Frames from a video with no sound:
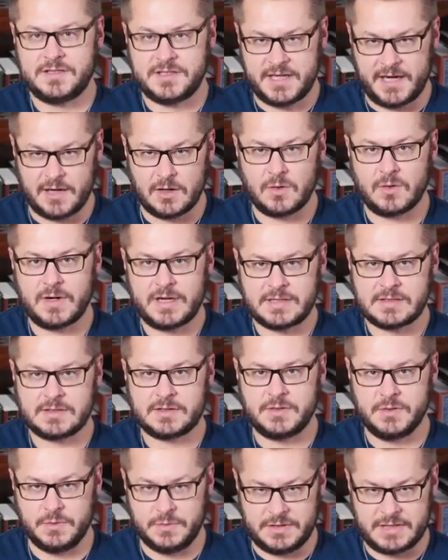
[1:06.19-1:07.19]

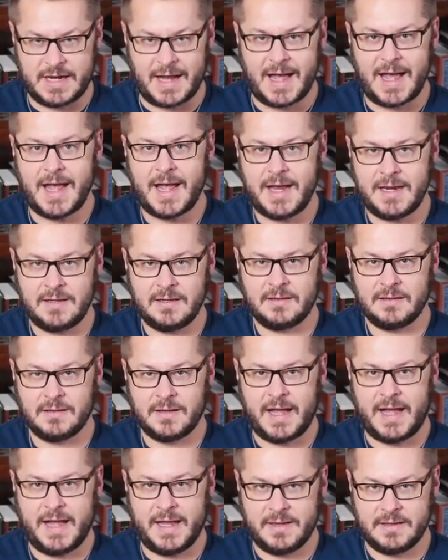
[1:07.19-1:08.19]
terrorist who died
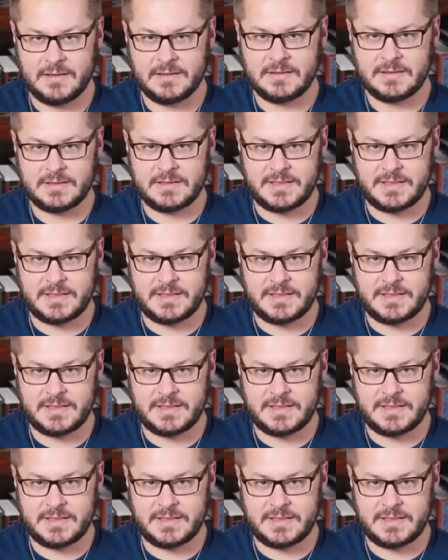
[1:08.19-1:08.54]
had